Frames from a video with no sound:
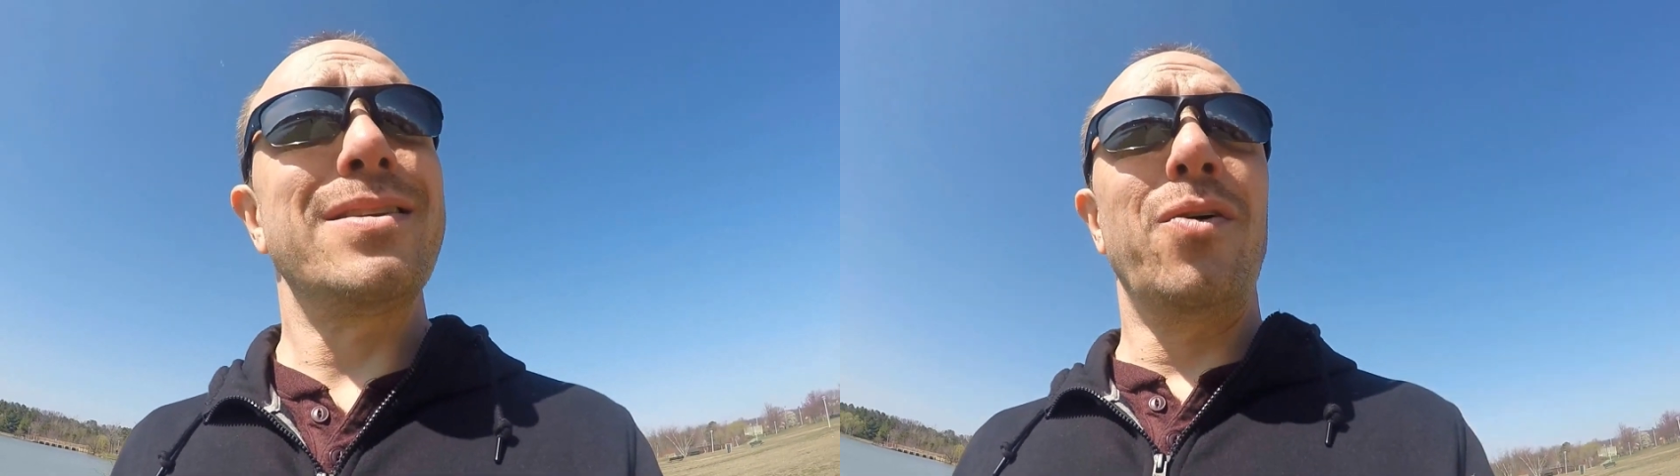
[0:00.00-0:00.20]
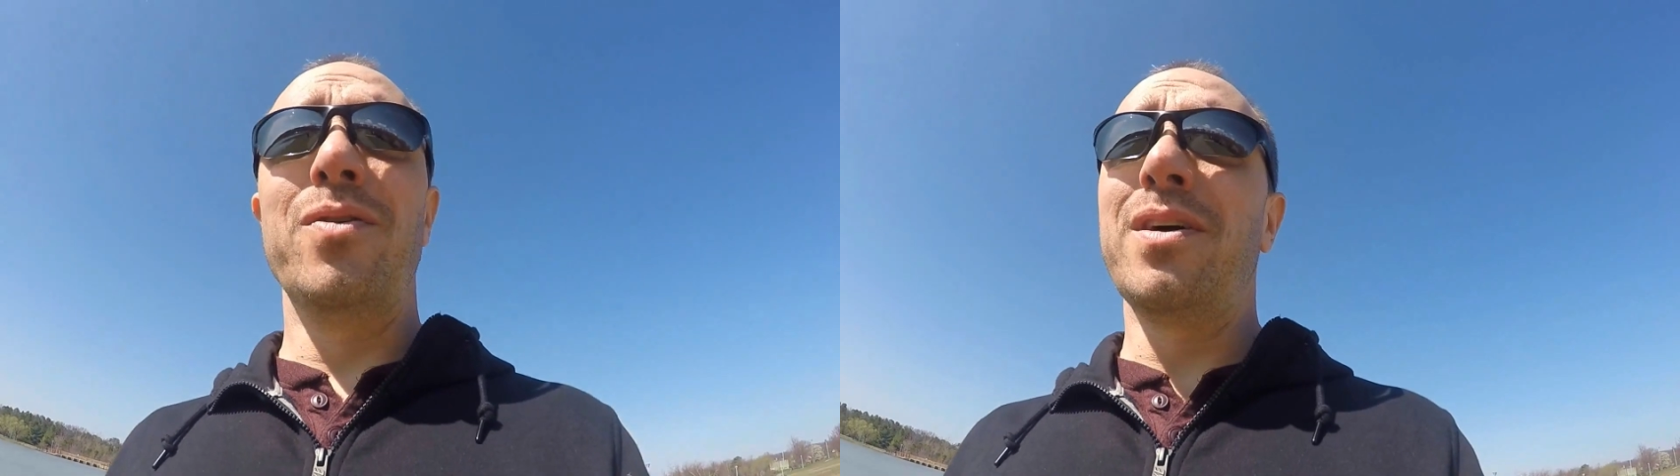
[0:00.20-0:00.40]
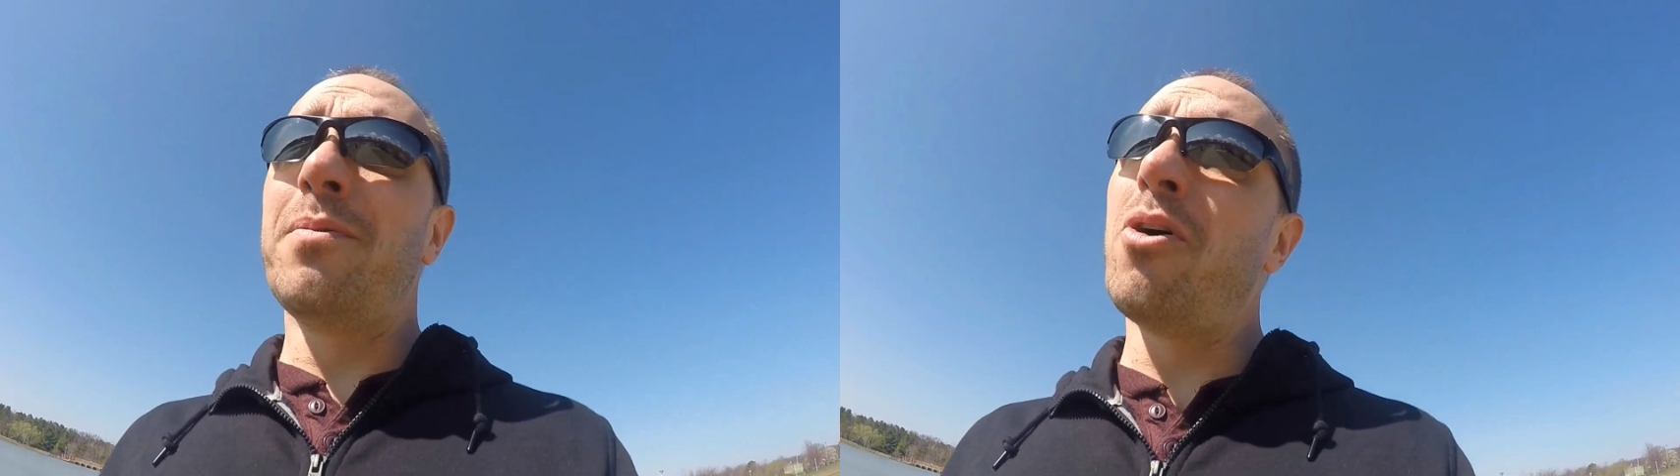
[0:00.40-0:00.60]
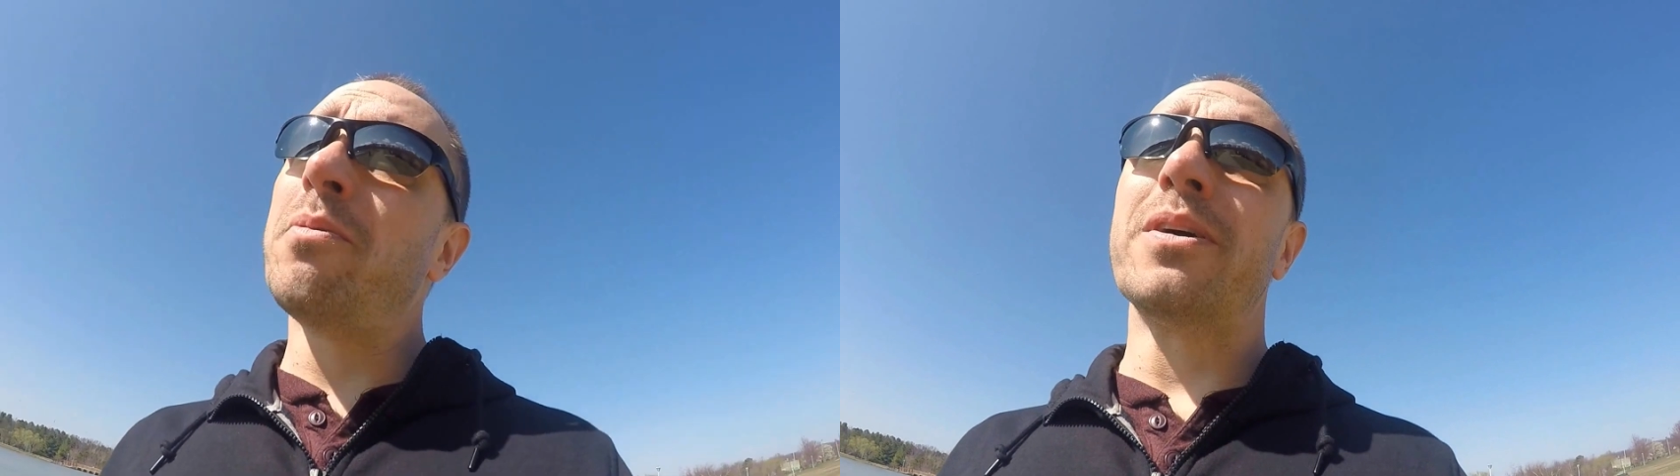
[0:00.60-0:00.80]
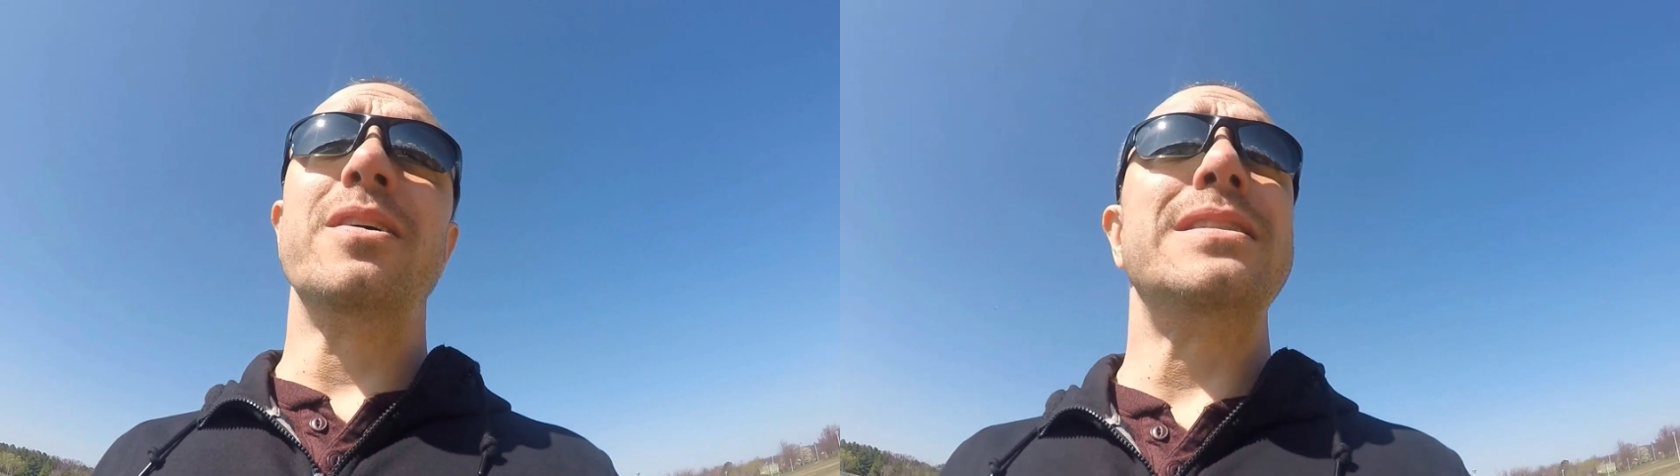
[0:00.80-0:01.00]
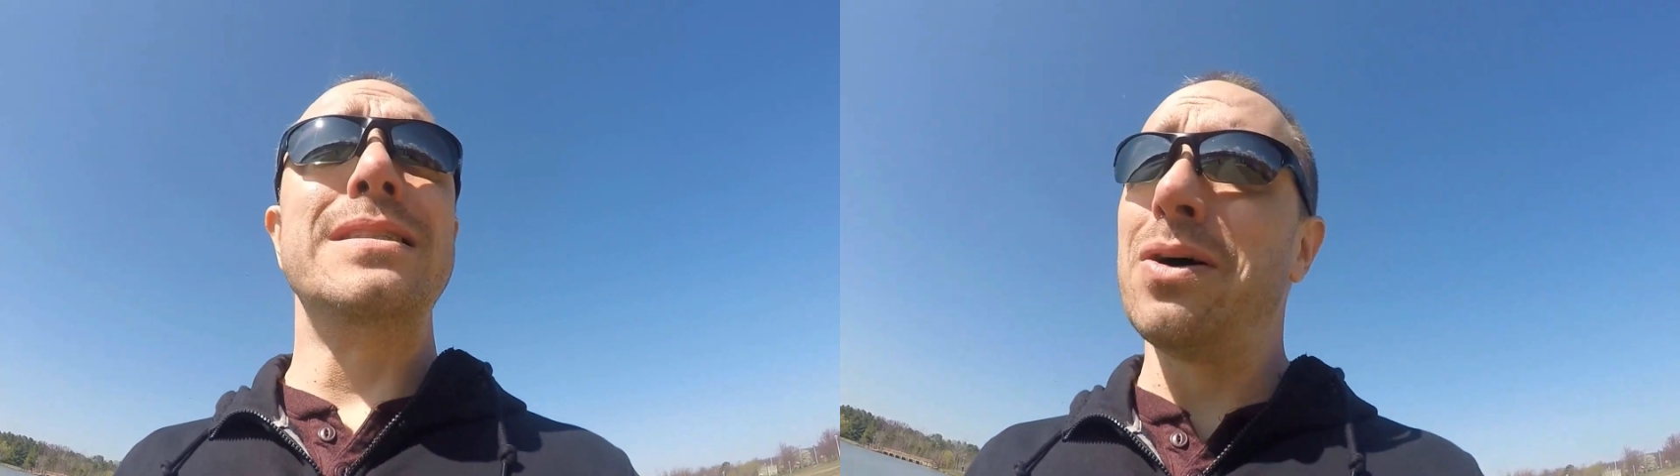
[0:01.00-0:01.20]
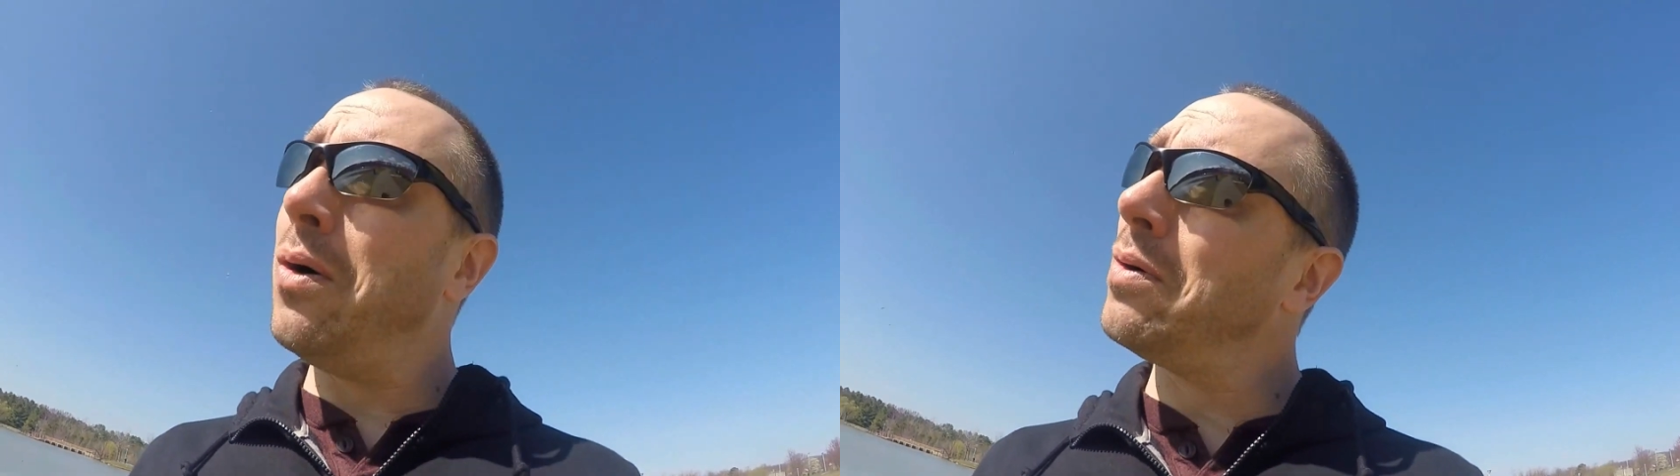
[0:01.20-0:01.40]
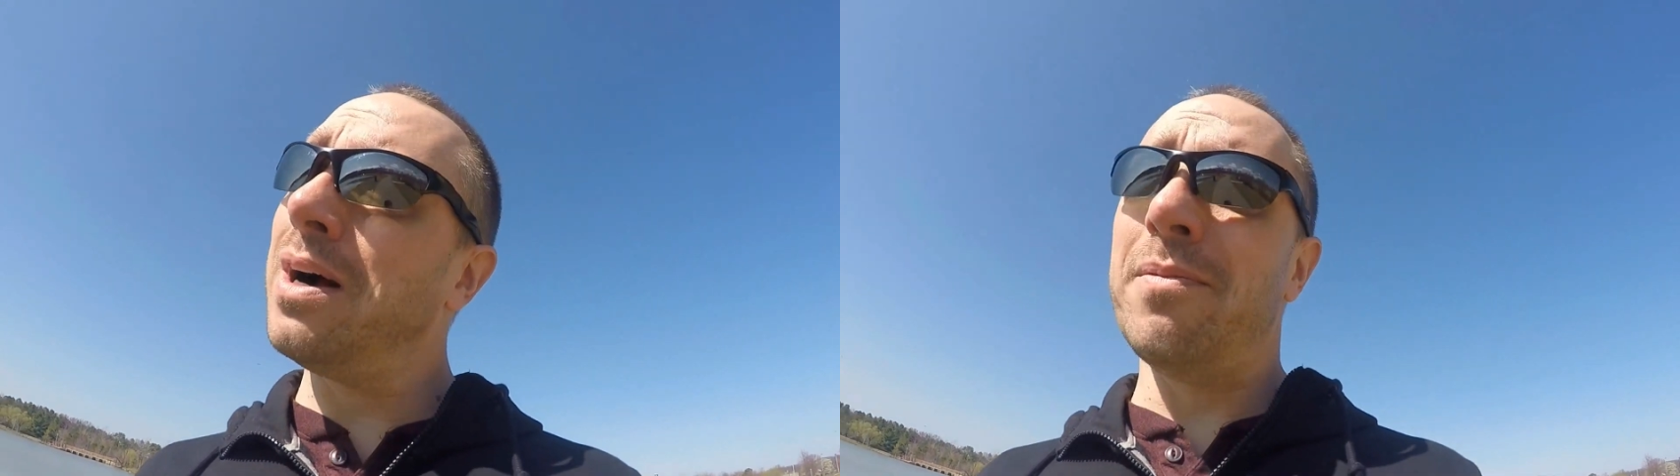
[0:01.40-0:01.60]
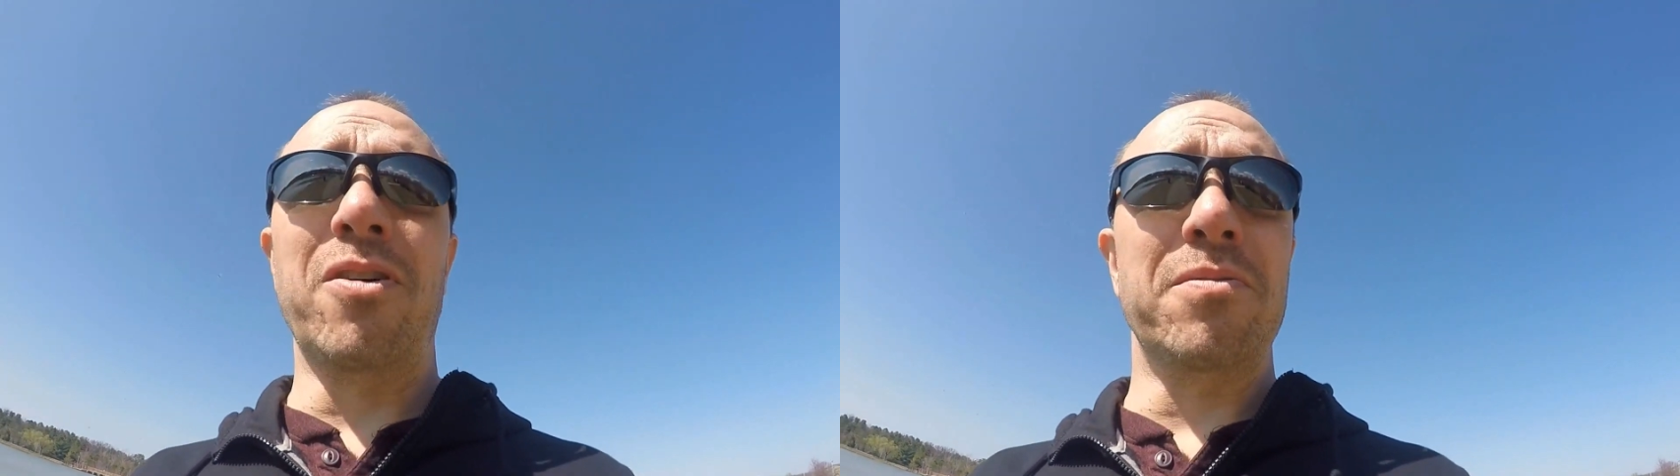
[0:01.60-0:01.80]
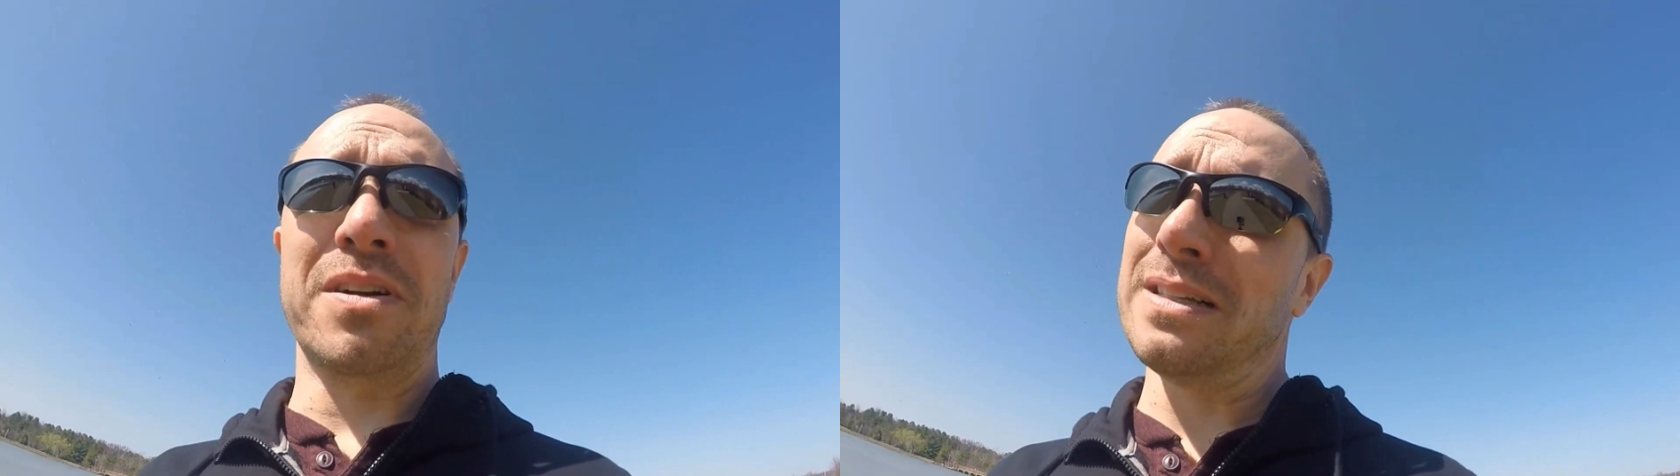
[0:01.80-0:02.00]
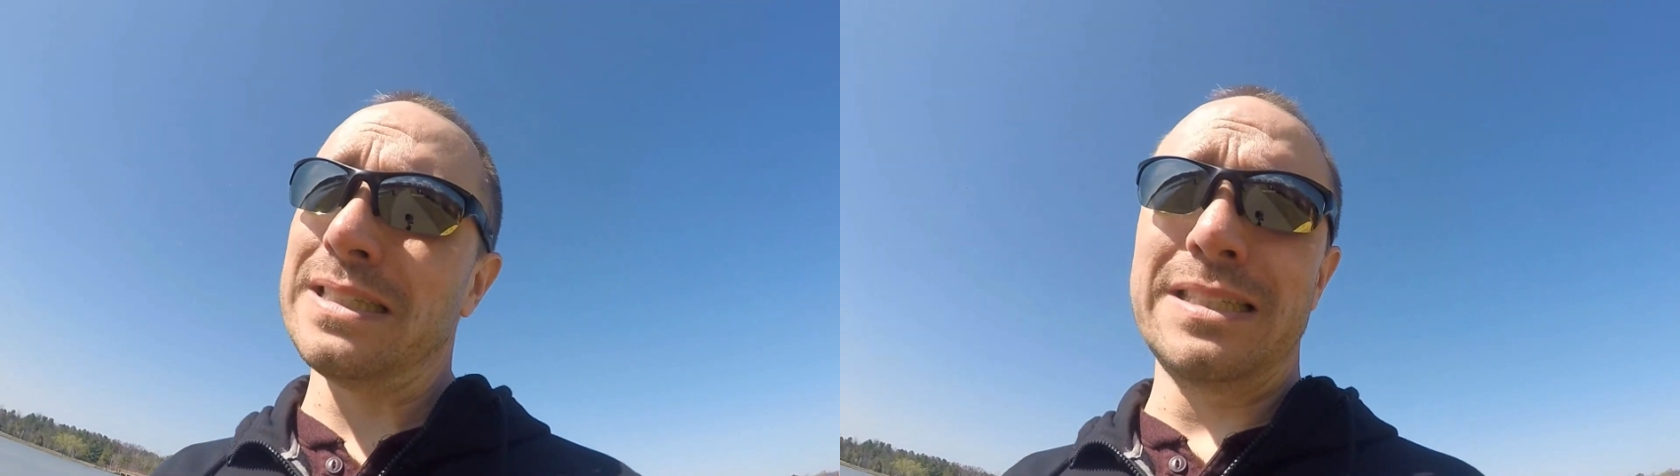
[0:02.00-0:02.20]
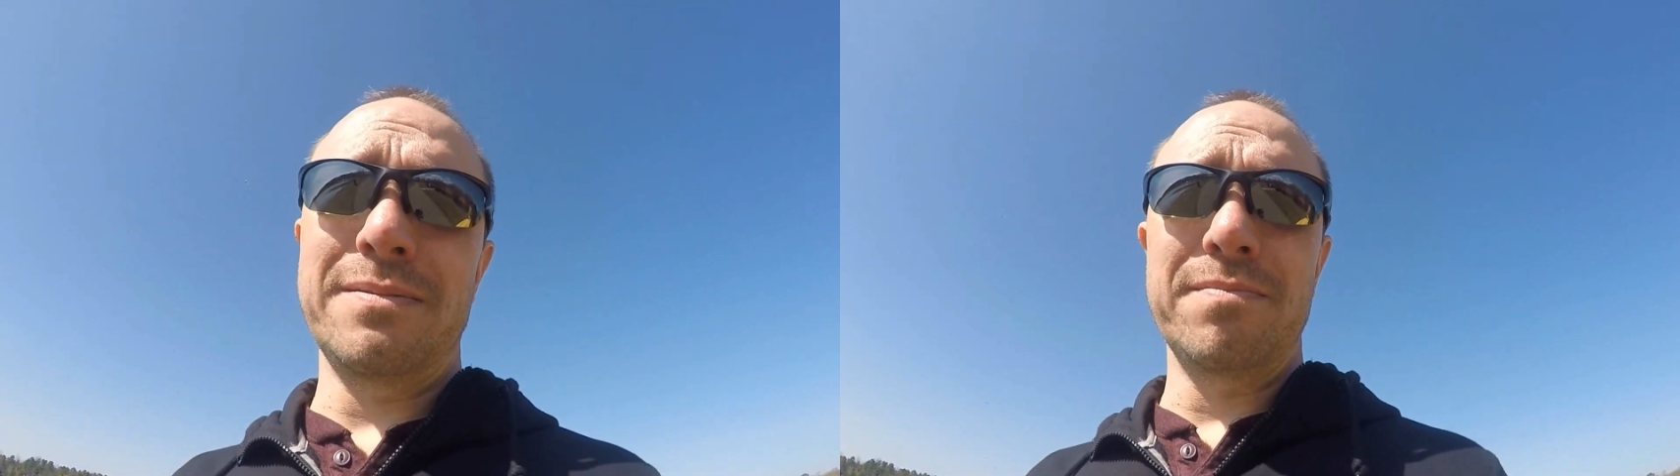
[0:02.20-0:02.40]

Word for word: "Don't come home early. Don't come home early."